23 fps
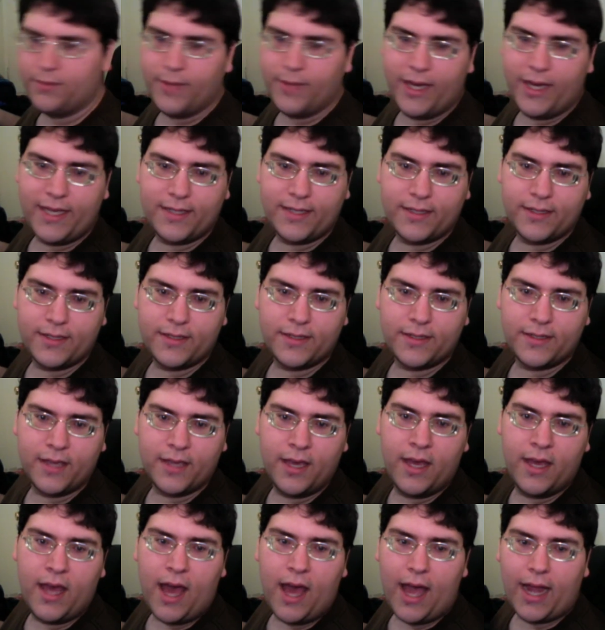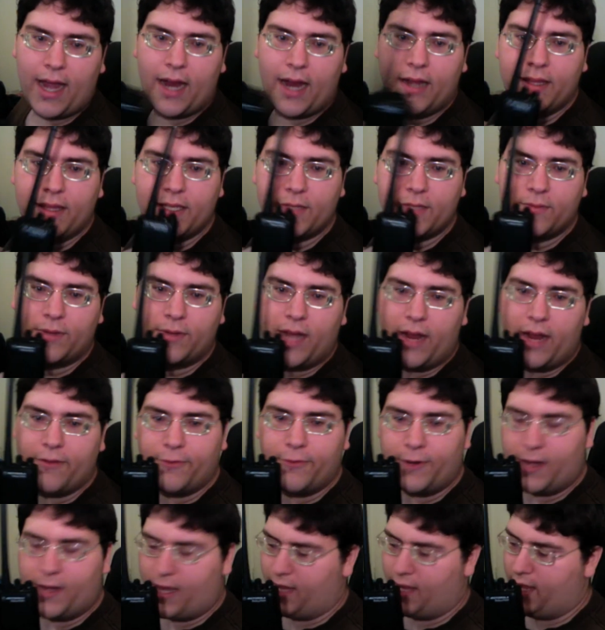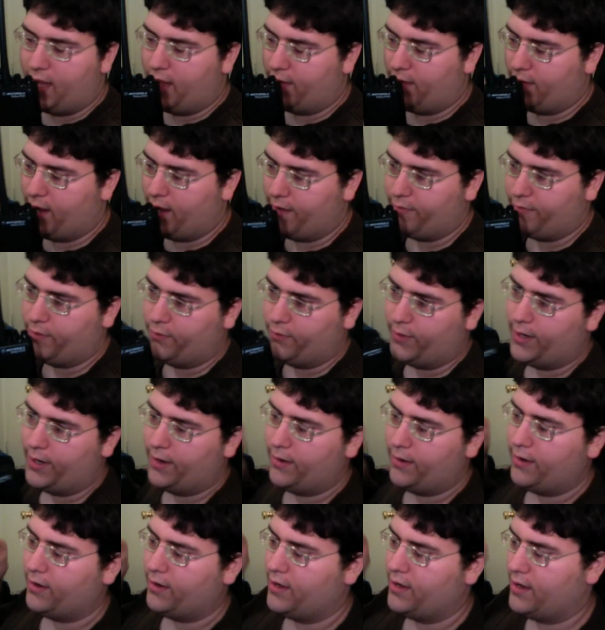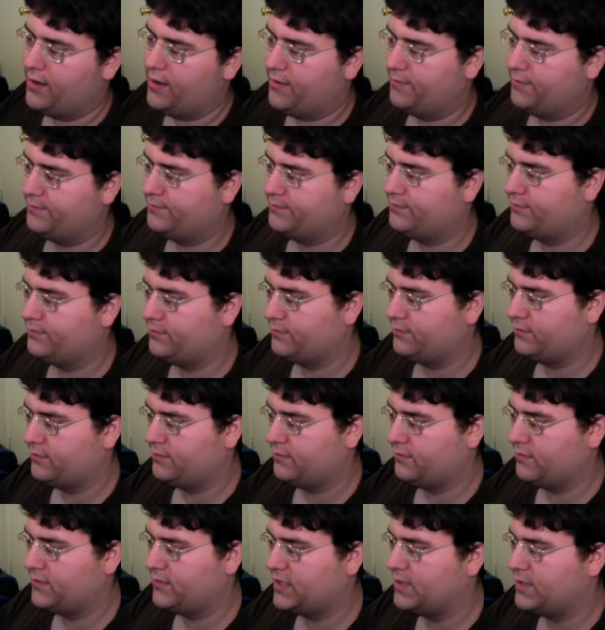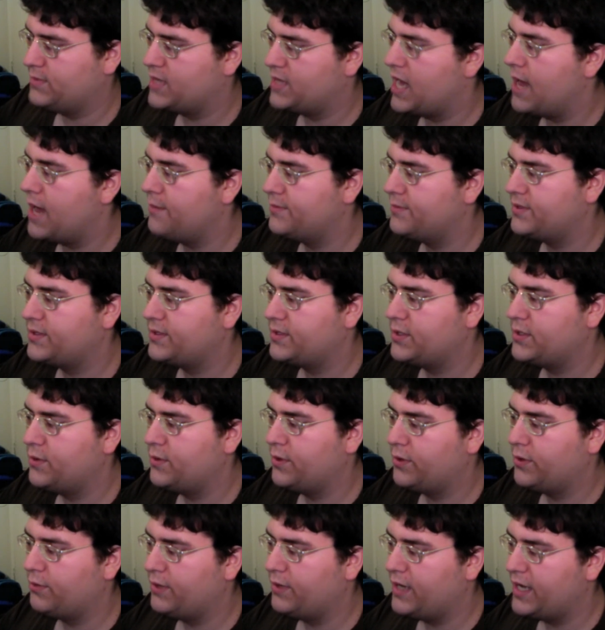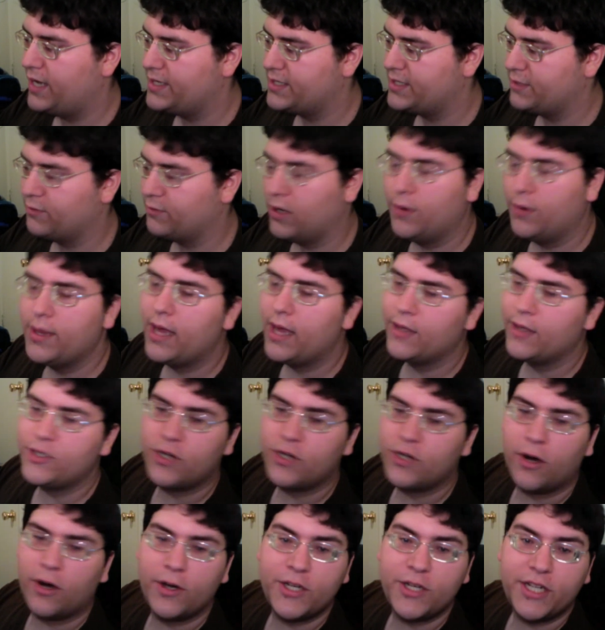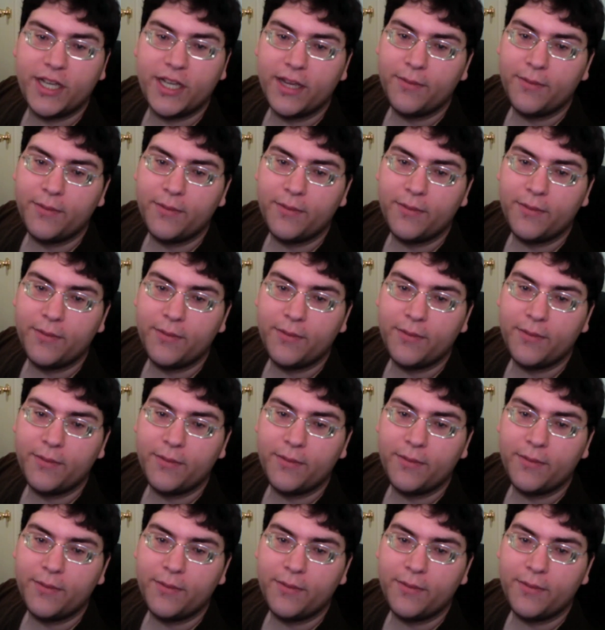basis. I carry this one every day, everywhere. Um, sometimes two and three days in a row without charging it